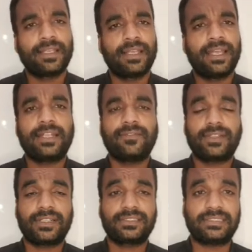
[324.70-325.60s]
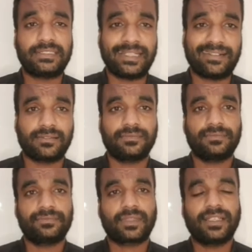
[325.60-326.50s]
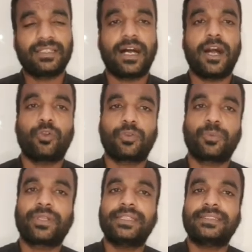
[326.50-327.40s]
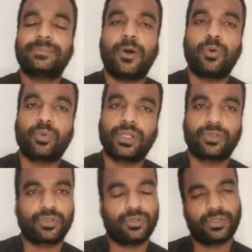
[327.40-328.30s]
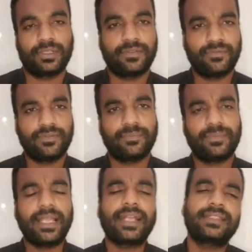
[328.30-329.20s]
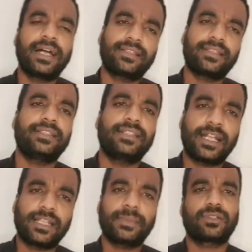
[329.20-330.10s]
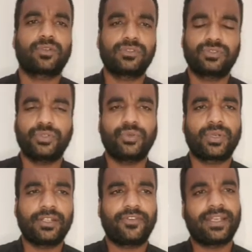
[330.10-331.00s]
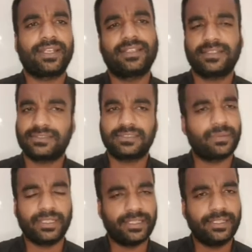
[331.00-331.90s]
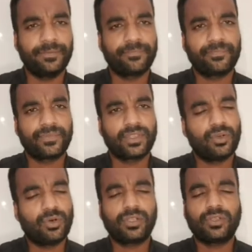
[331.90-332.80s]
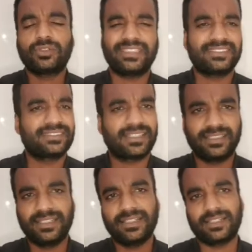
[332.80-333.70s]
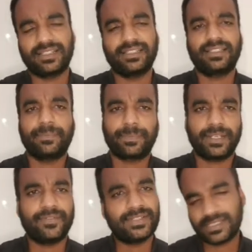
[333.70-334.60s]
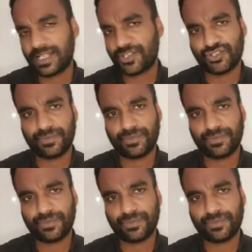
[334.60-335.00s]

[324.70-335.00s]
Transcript: and whether check the output is bounded or not. Like that, in that method also you can find the stability. All those things are there in the previous lecture.